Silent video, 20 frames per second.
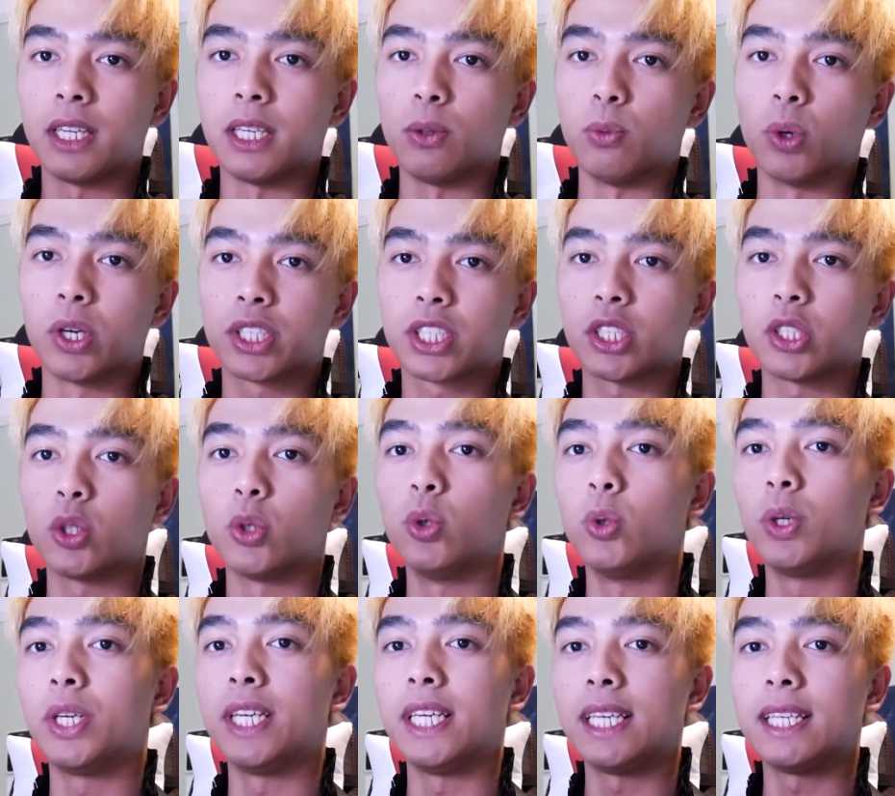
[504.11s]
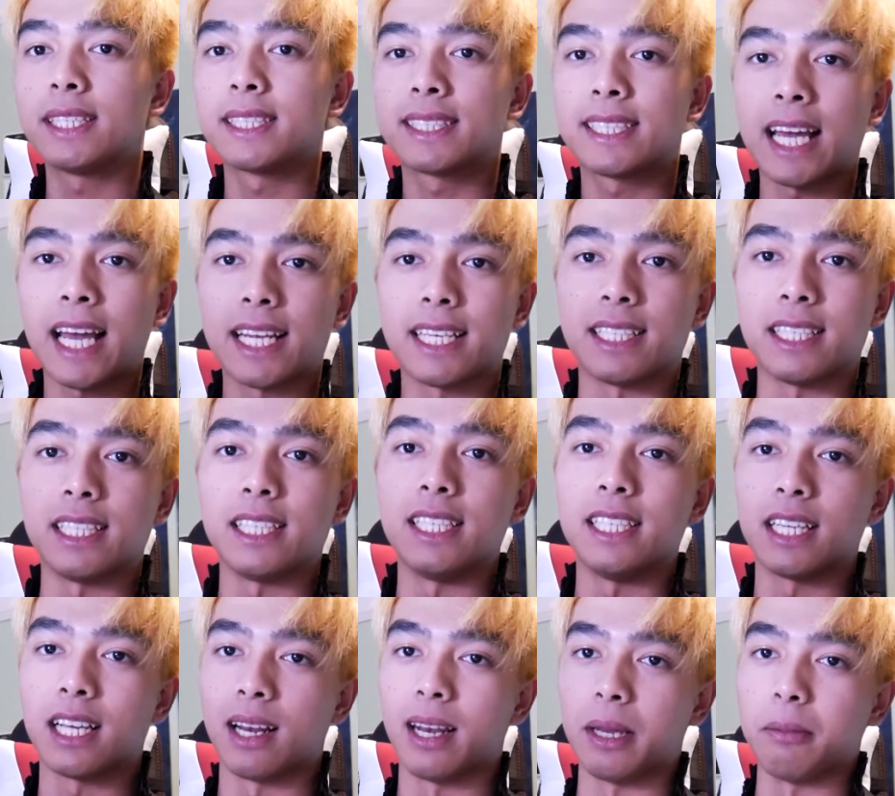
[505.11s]
He wasn't who he said
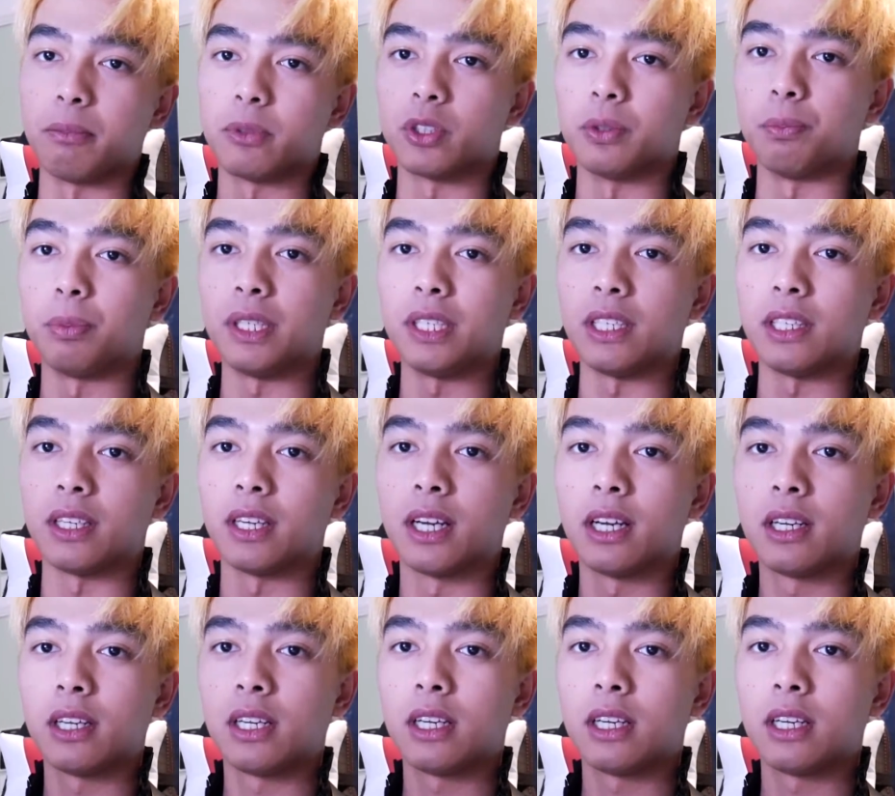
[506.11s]
he claimed to be.